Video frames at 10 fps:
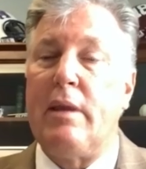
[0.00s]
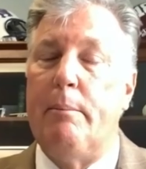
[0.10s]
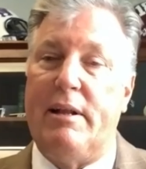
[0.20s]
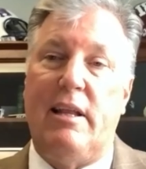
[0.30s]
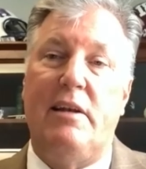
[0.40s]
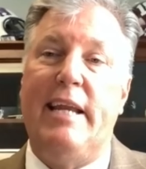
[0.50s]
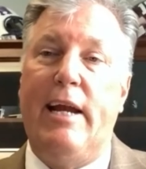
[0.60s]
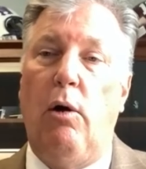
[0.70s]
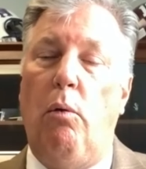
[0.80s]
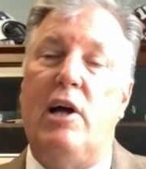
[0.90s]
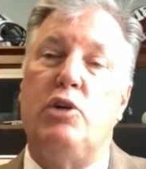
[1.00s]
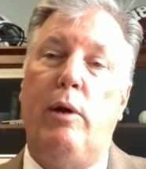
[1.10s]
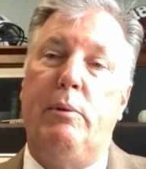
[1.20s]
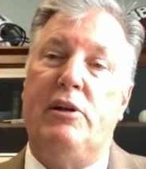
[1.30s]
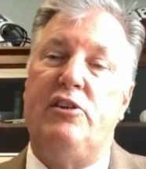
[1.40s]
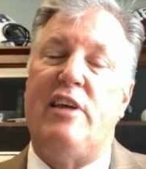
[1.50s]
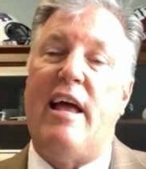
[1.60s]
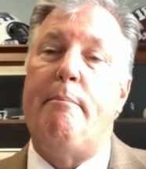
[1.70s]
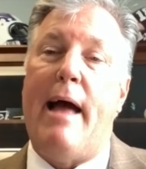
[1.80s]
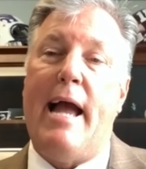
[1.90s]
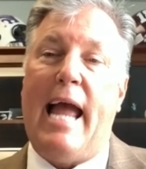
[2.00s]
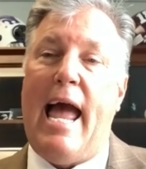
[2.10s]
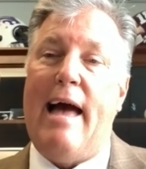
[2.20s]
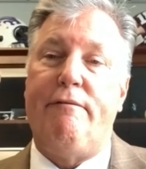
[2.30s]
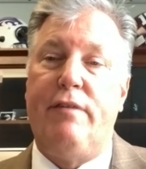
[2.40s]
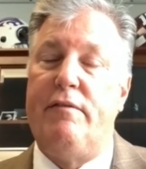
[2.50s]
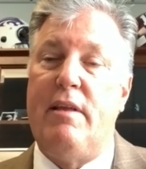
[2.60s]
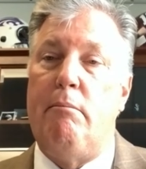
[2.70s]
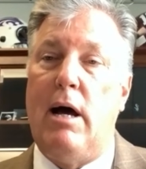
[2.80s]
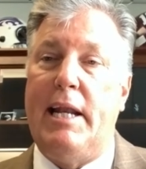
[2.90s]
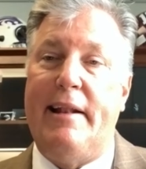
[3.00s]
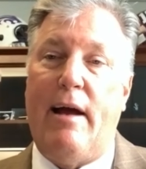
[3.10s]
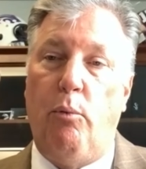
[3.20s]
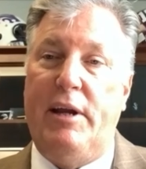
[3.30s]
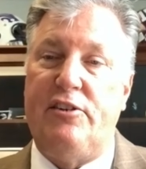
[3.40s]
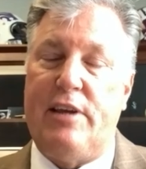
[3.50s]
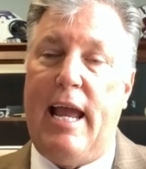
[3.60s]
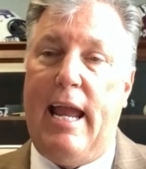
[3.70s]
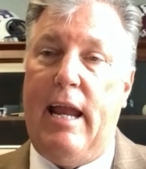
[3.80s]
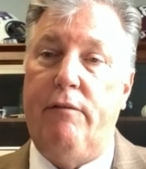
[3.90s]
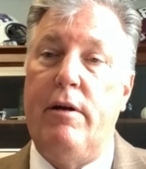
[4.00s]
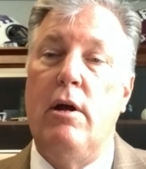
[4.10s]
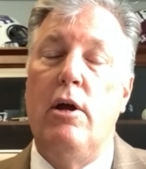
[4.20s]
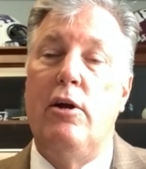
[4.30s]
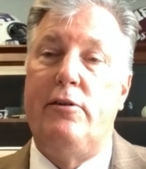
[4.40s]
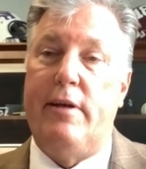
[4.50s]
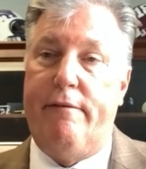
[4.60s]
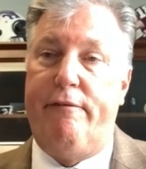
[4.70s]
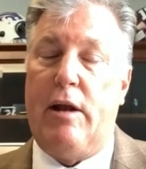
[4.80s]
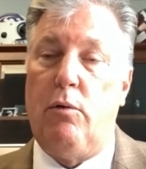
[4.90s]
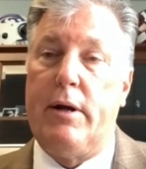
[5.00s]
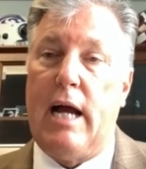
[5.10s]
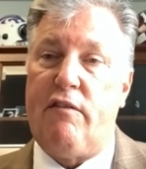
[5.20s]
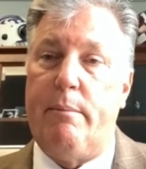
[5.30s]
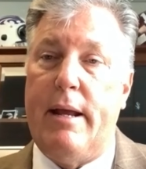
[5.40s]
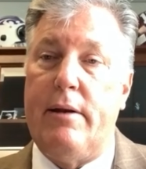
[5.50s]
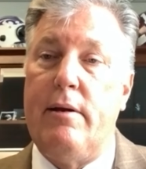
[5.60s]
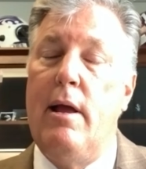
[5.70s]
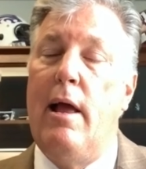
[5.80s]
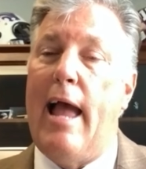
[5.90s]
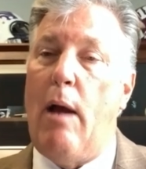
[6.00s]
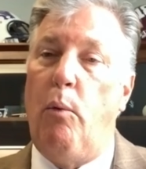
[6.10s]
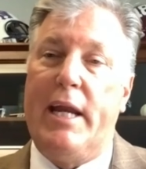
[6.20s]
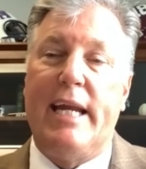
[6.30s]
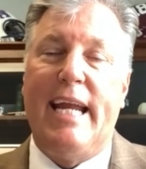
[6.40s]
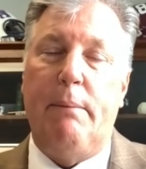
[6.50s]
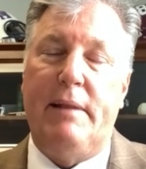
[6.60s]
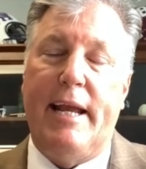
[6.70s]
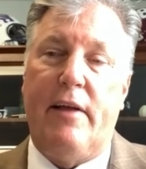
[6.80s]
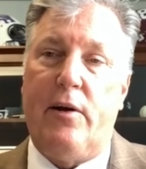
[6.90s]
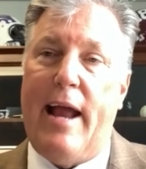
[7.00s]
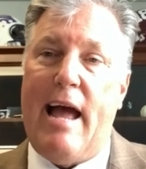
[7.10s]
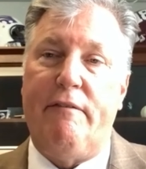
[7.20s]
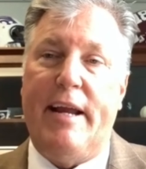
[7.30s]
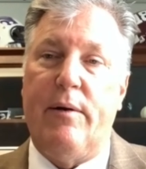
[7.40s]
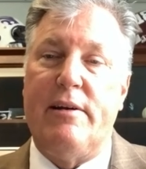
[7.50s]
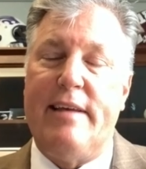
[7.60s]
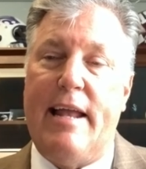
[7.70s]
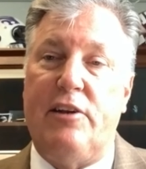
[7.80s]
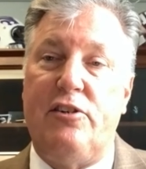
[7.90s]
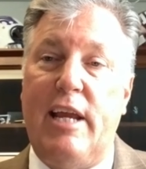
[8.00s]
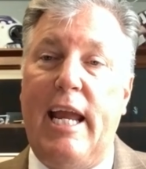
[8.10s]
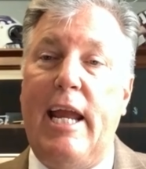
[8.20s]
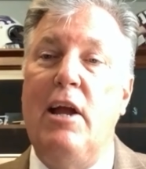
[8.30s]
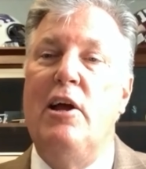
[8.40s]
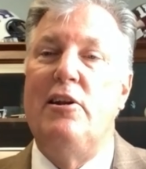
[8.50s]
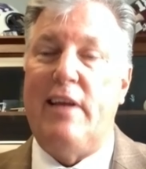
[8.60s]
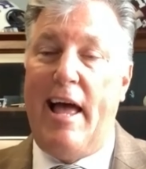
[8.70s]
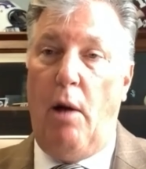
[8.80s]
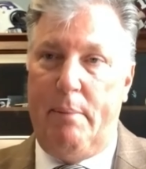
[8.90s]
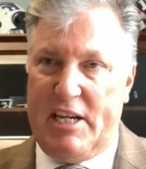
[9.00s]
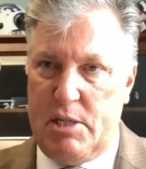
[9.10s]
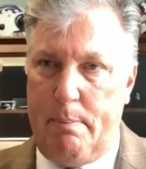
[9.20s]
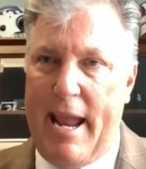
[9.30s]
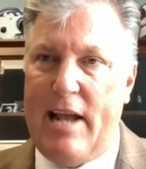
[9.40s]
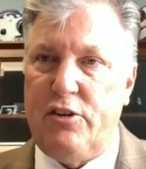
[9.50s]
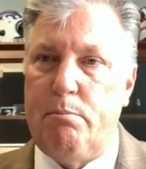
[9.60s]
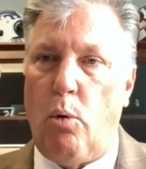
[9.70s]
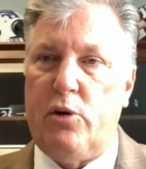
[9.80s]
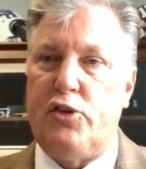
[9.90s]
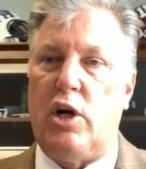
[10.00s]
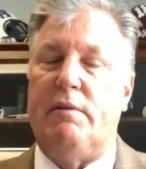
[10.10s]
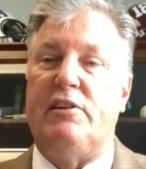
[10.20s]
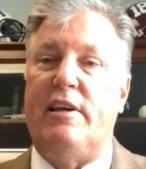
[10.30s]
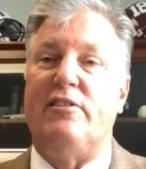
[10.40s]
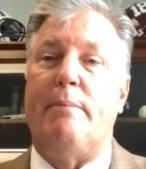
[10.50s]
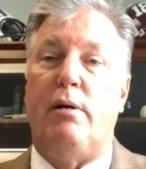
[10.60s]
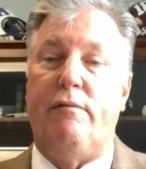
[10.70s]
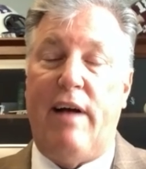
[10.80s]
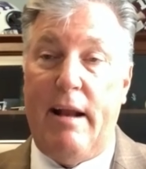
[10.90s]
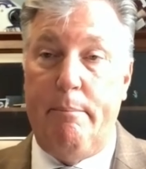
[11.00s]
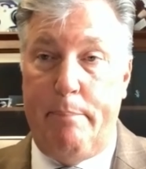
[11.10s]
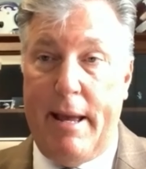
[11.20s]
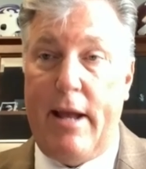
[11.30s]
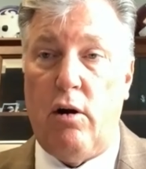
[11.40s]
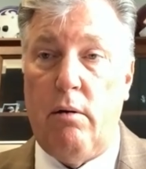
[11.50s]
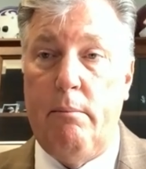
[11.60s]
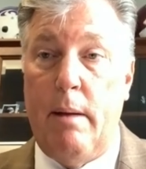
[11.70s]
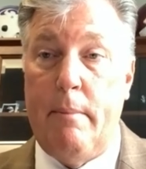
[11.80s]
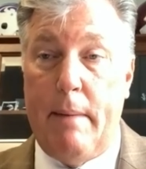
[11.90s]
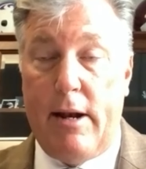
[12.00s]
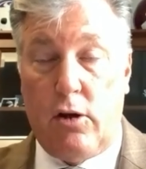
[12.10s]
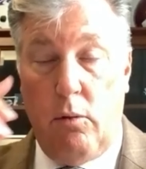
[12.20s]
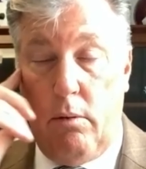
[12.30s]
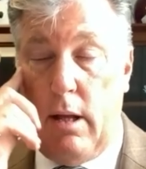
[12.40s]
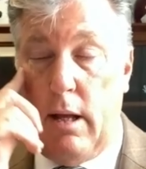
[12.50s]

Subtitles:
But the deal was we would send back half of the money that we save to the federal government, and we could keep the other half here in Tennessee to help expand more services and provide better medical